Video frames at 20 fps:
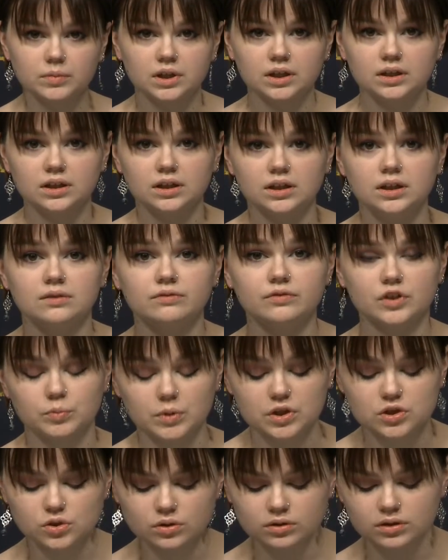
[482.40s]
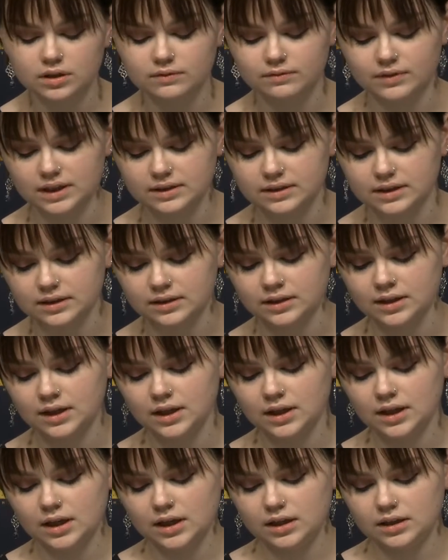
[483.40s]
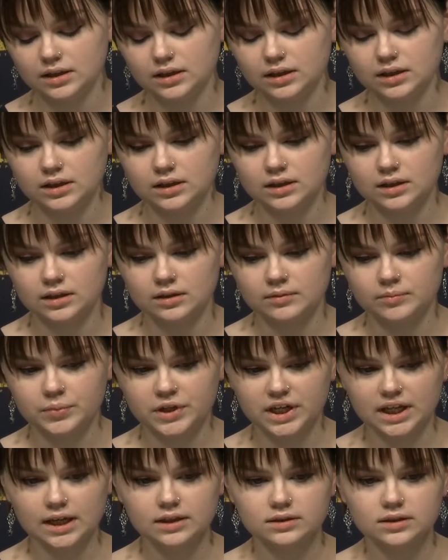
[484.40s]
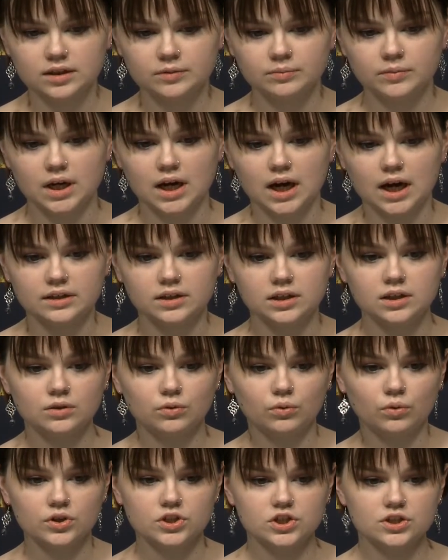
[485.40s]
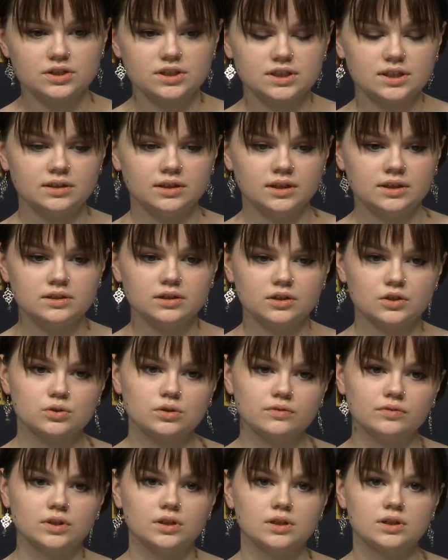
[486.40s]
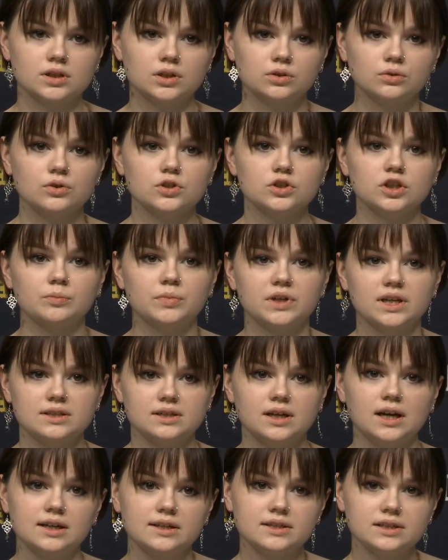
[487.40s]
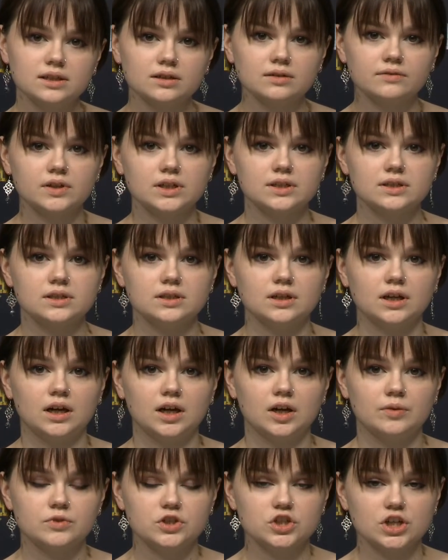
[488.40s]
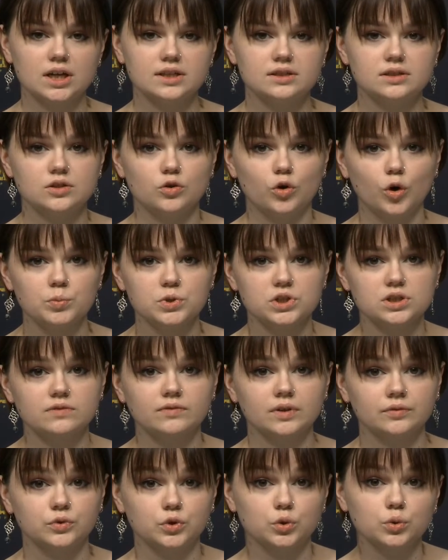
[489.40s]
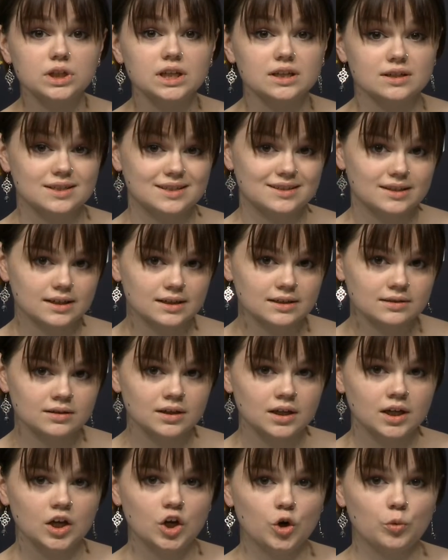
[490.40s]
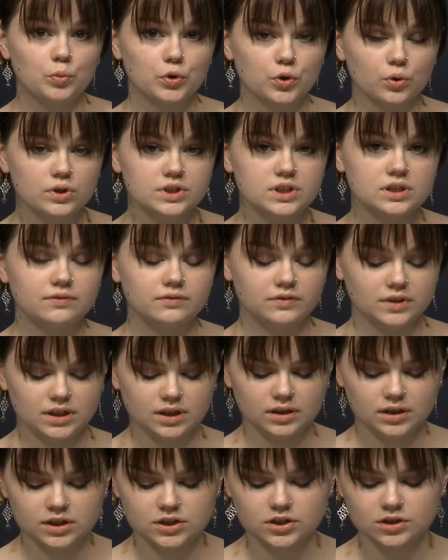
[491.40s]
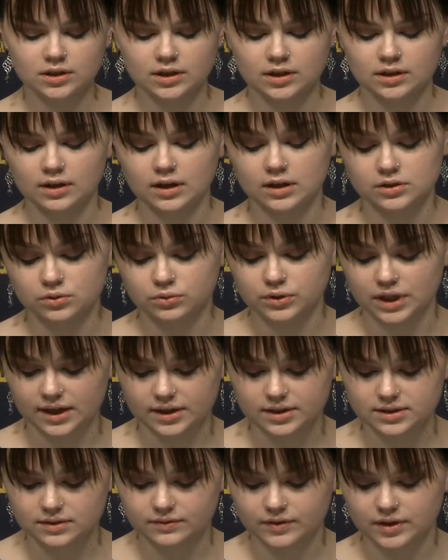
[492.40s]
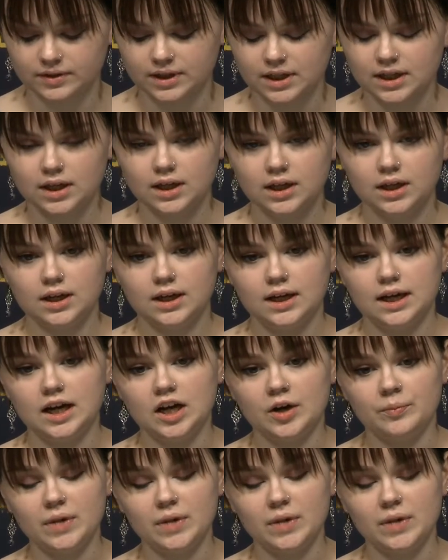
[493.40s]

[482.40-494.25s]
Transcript: And we can see how Russia uses hybrid methods in its war. There is the information war, and they are interested in making